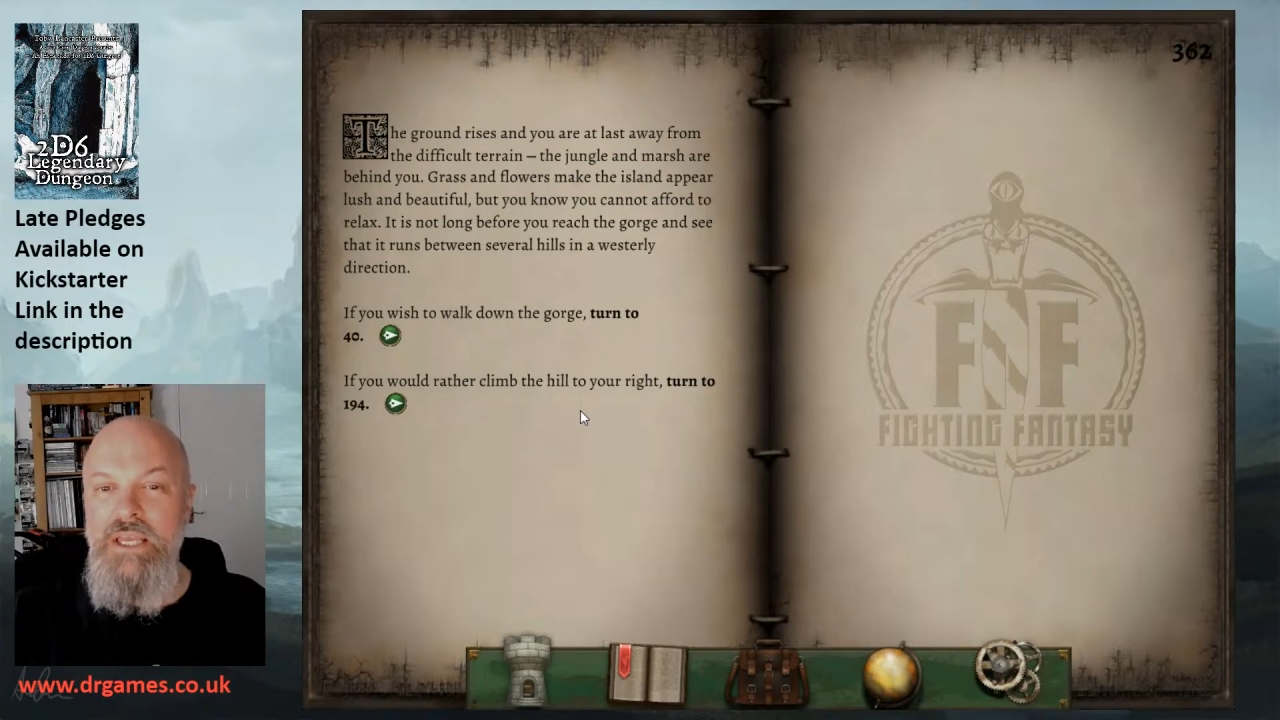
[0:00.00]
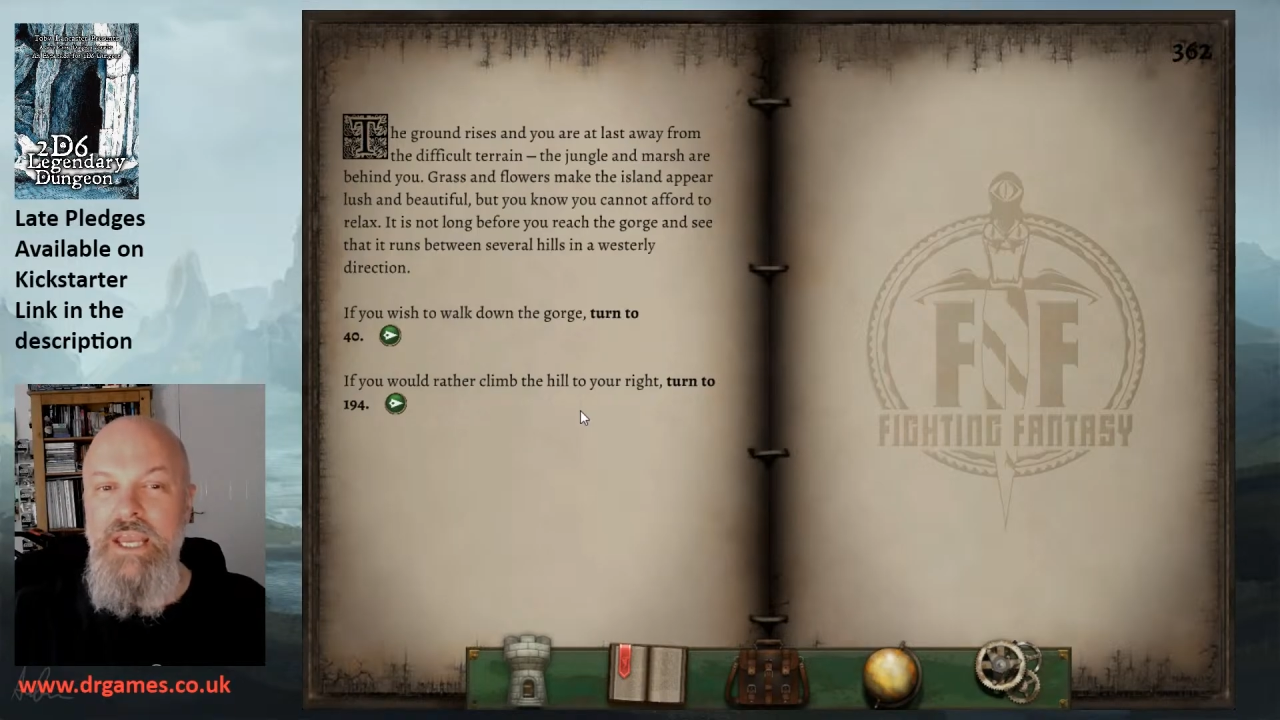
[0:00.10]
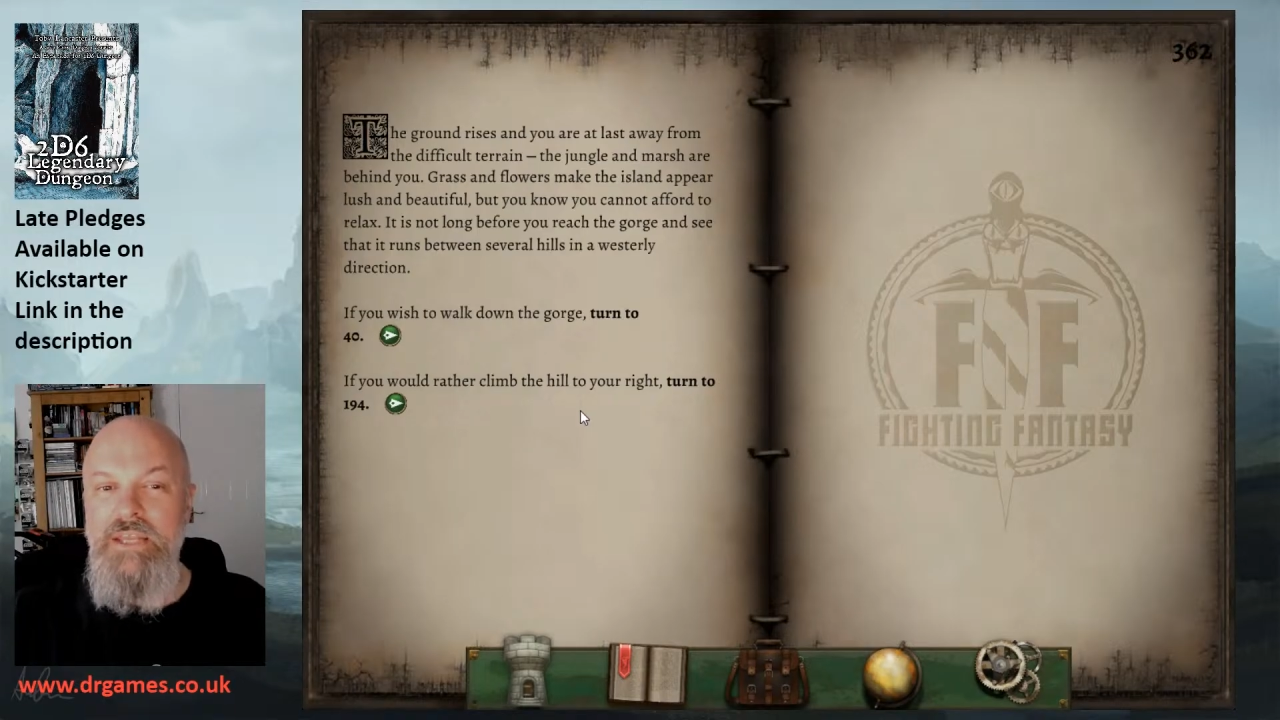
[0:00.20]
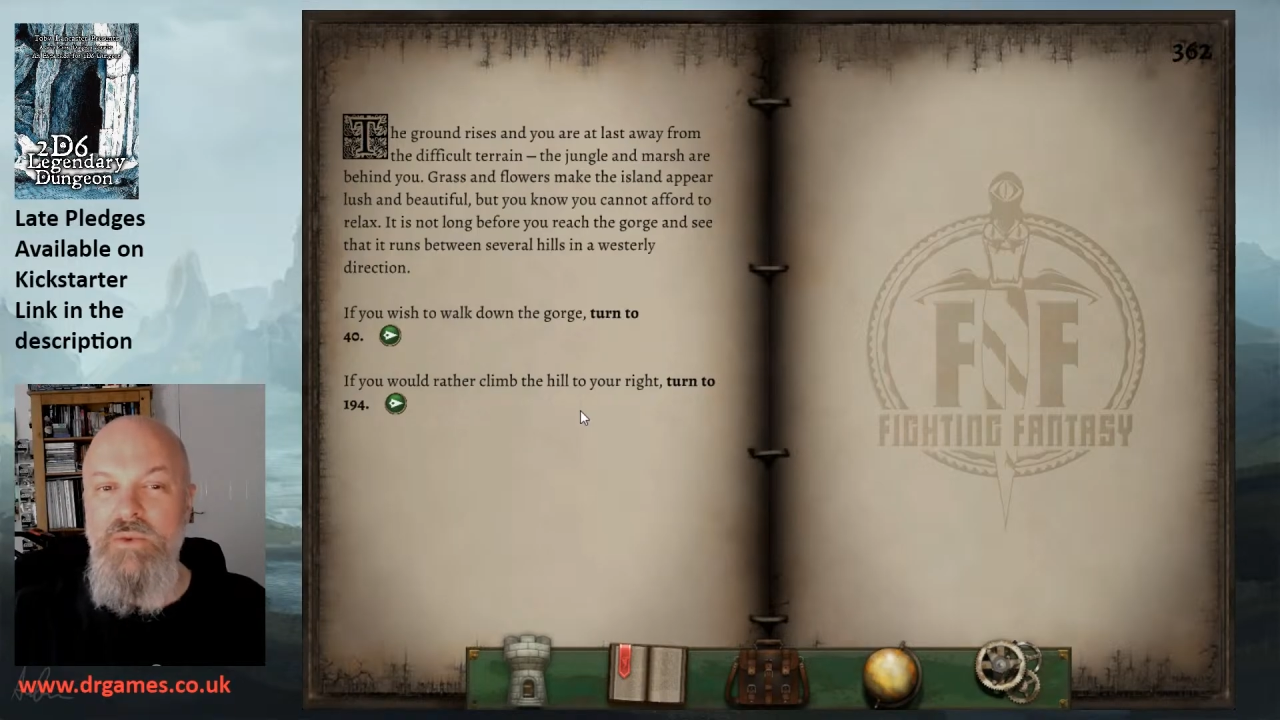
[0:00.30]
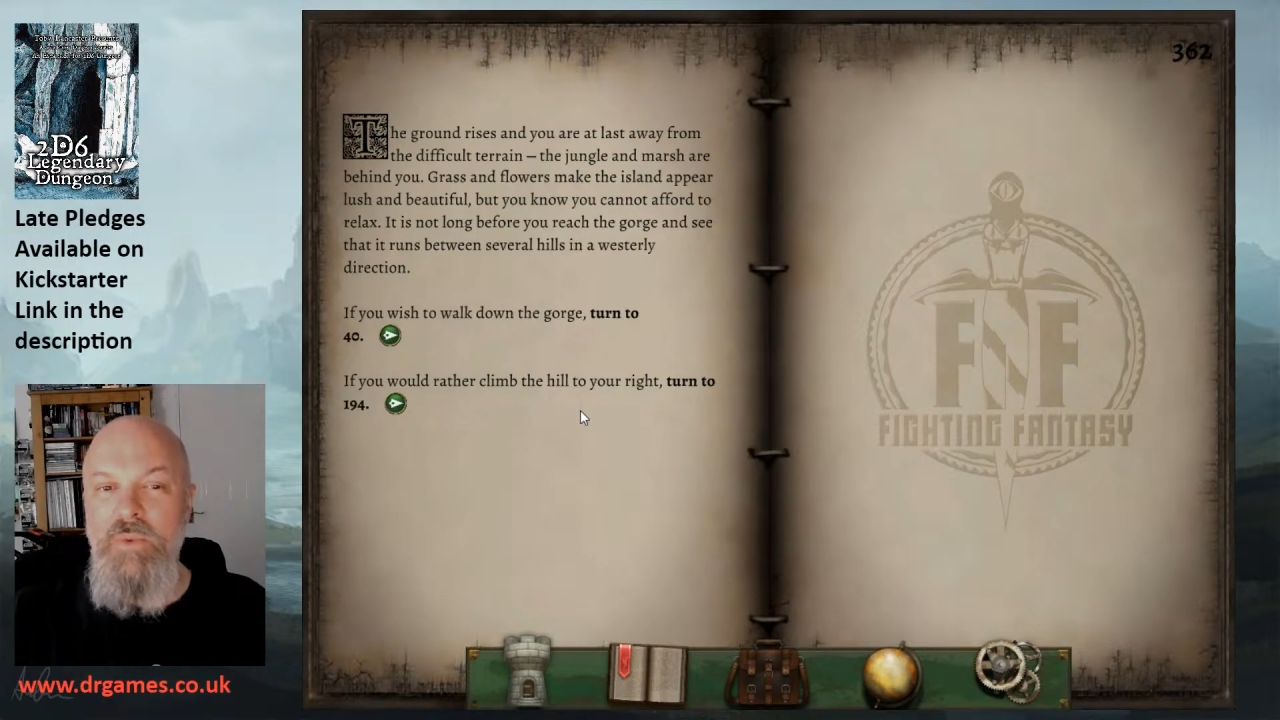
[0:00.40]

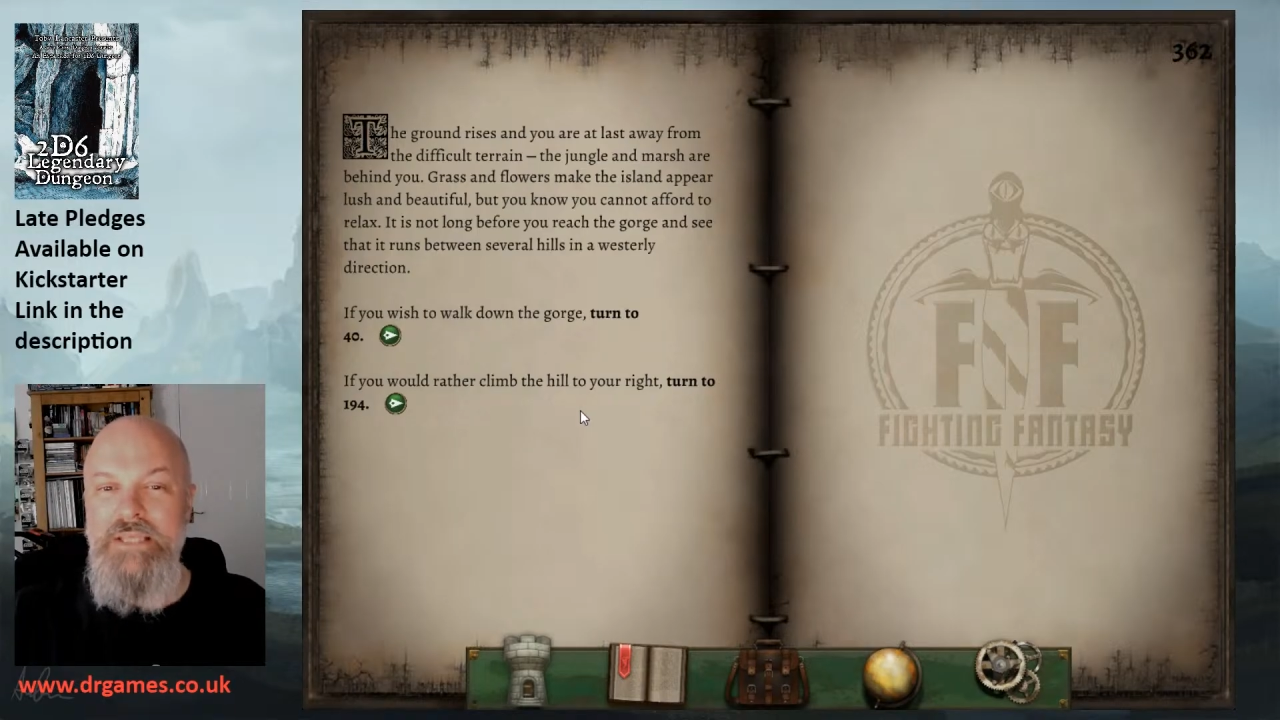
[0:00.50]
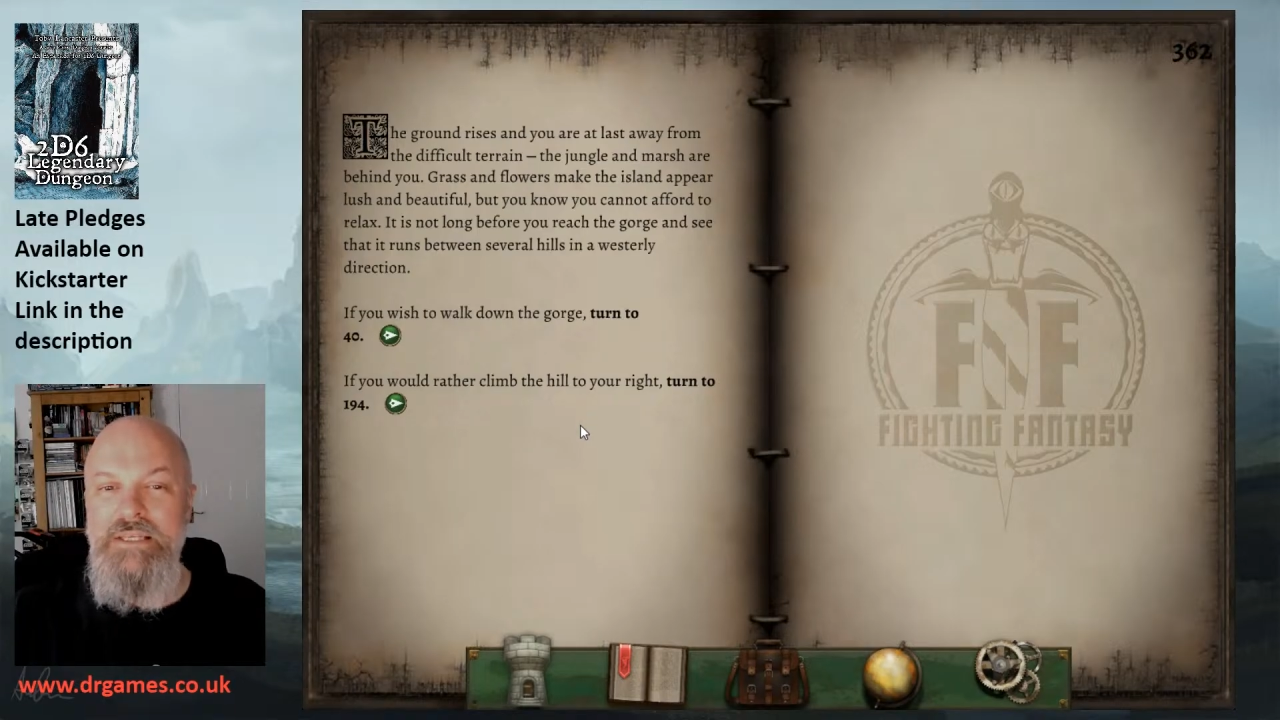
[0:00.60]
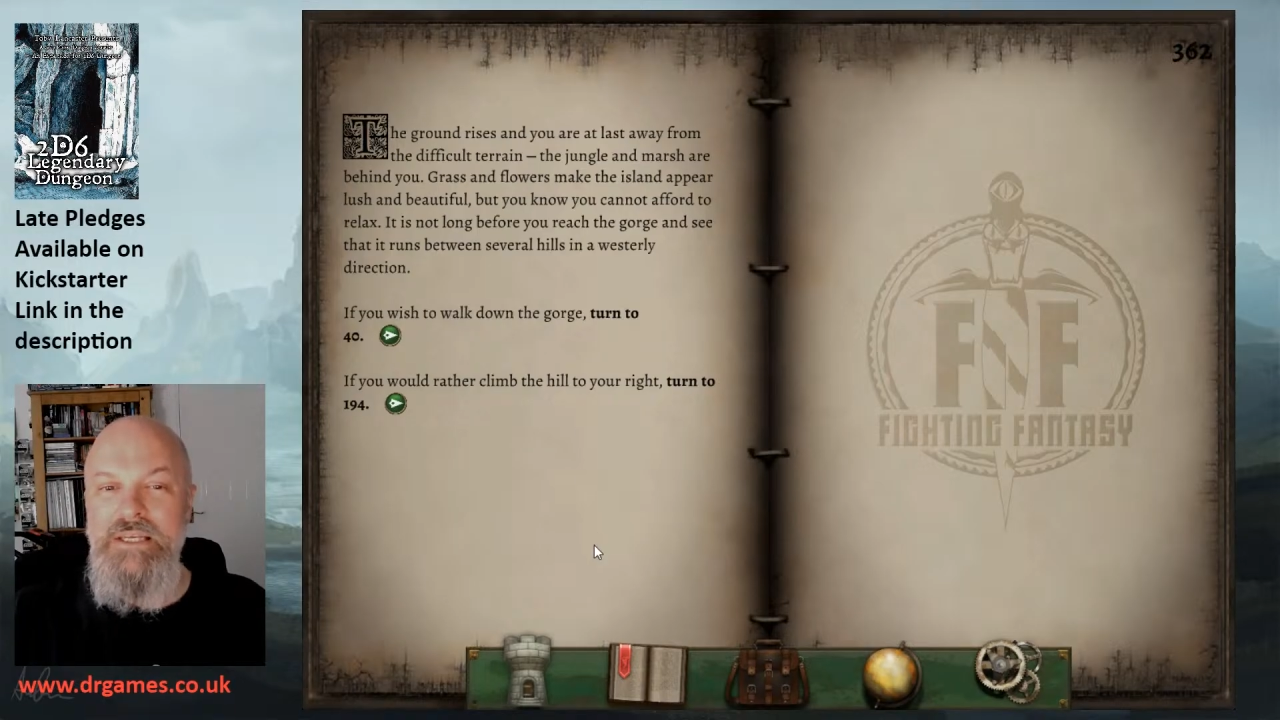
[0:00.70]
in a westerly